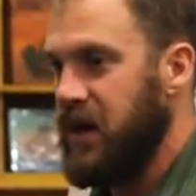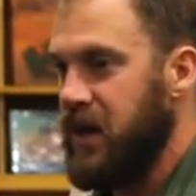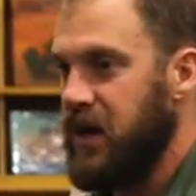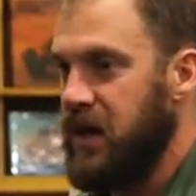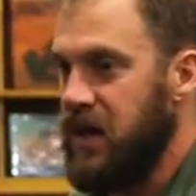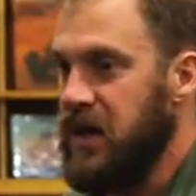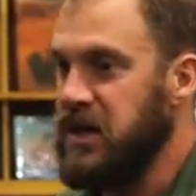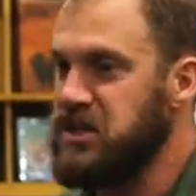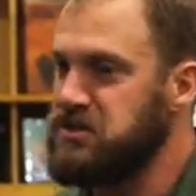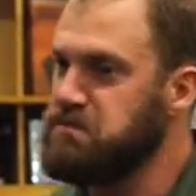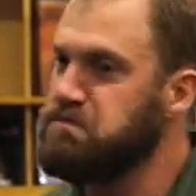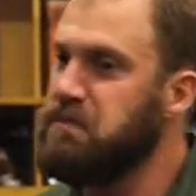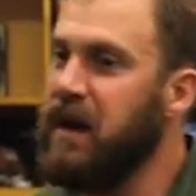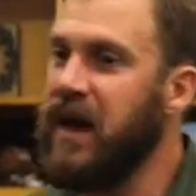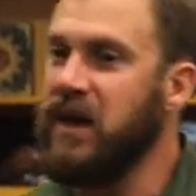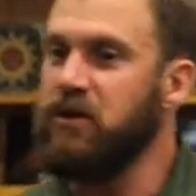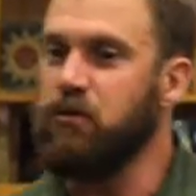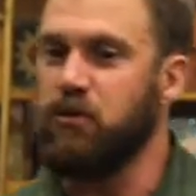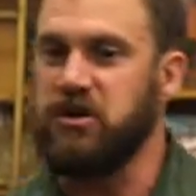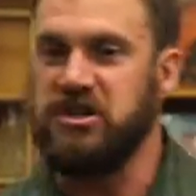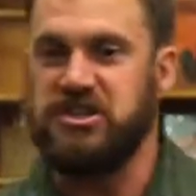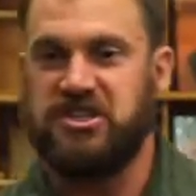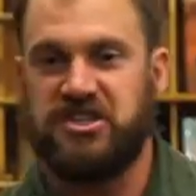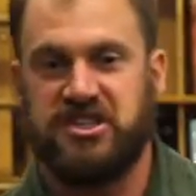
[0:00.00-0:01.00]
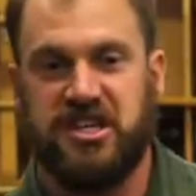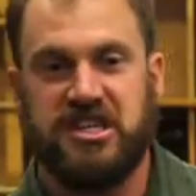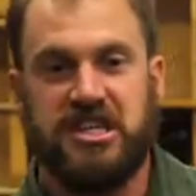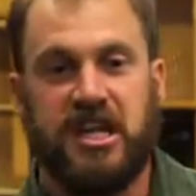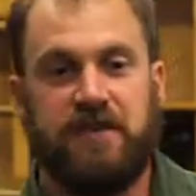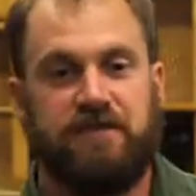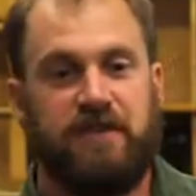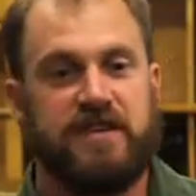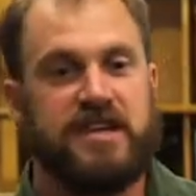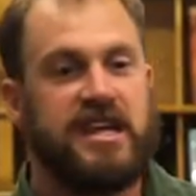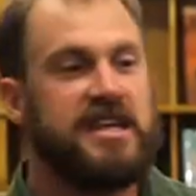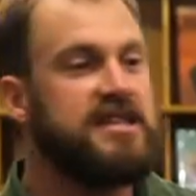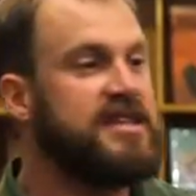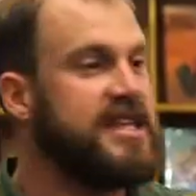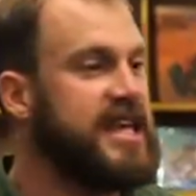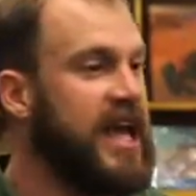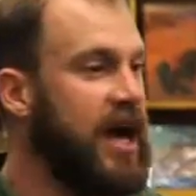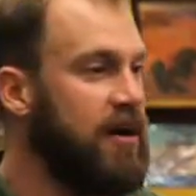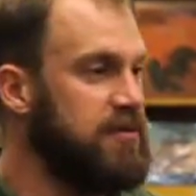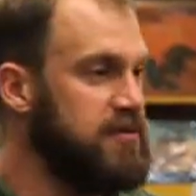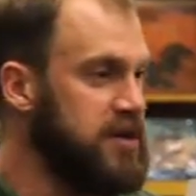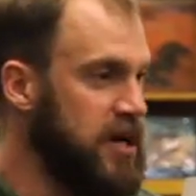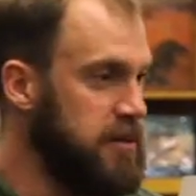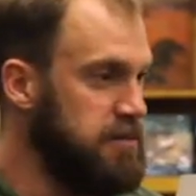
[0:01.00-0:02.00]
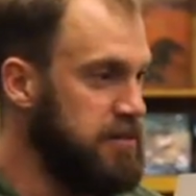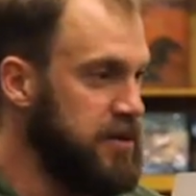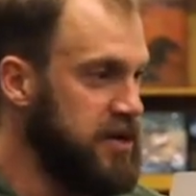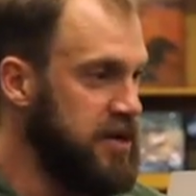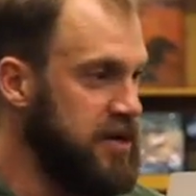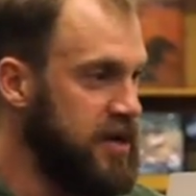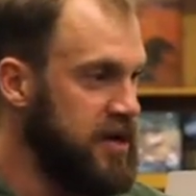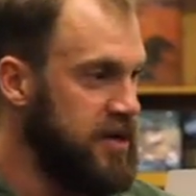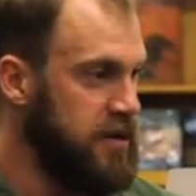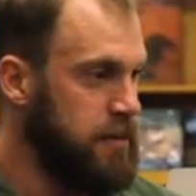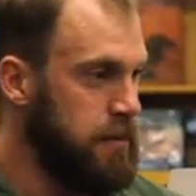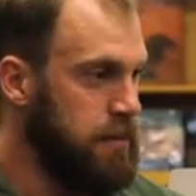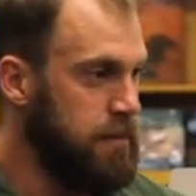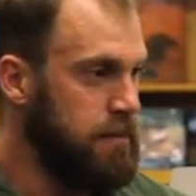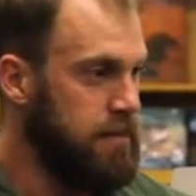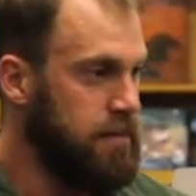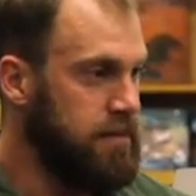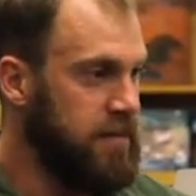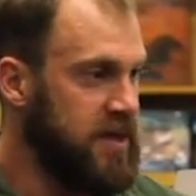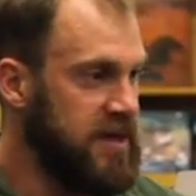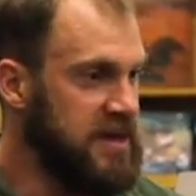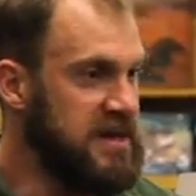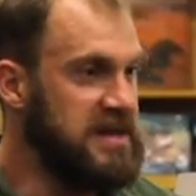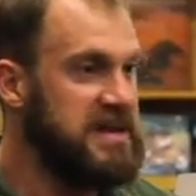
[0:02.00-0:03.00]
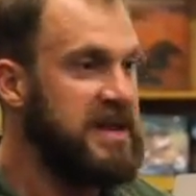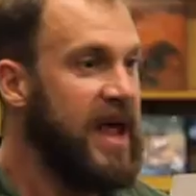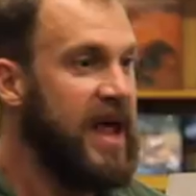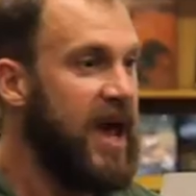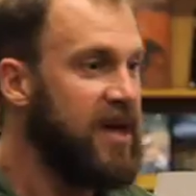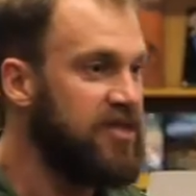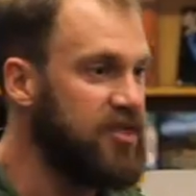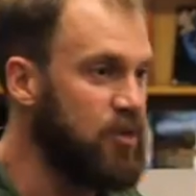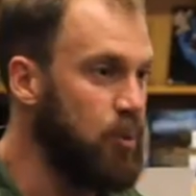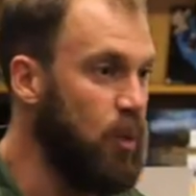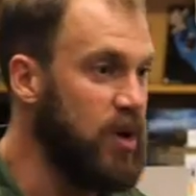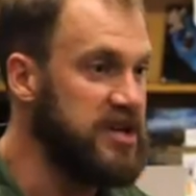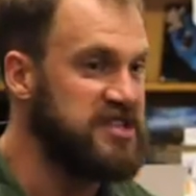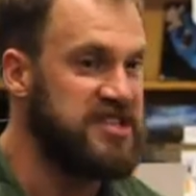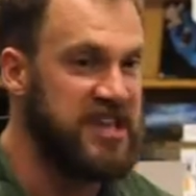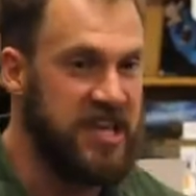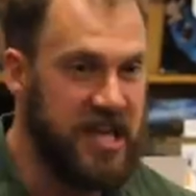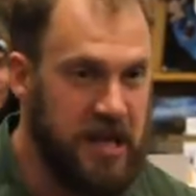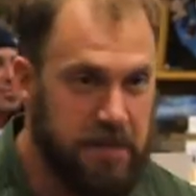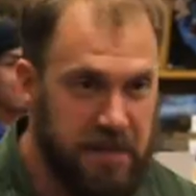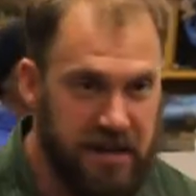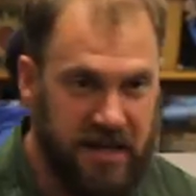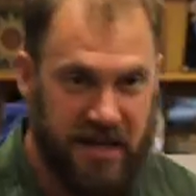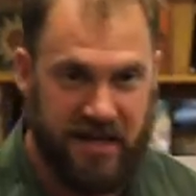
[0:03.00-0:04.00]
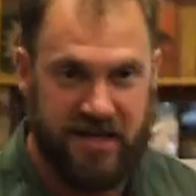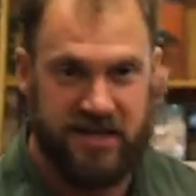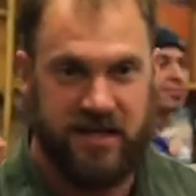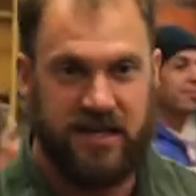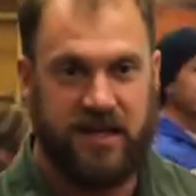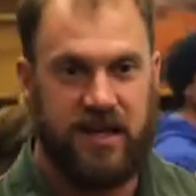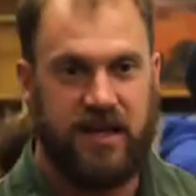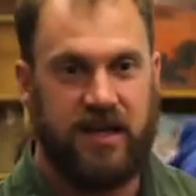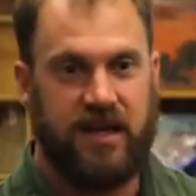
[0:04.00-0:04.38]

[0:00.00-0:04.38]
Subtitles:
His men were significantly outnumbered. Death was imminent.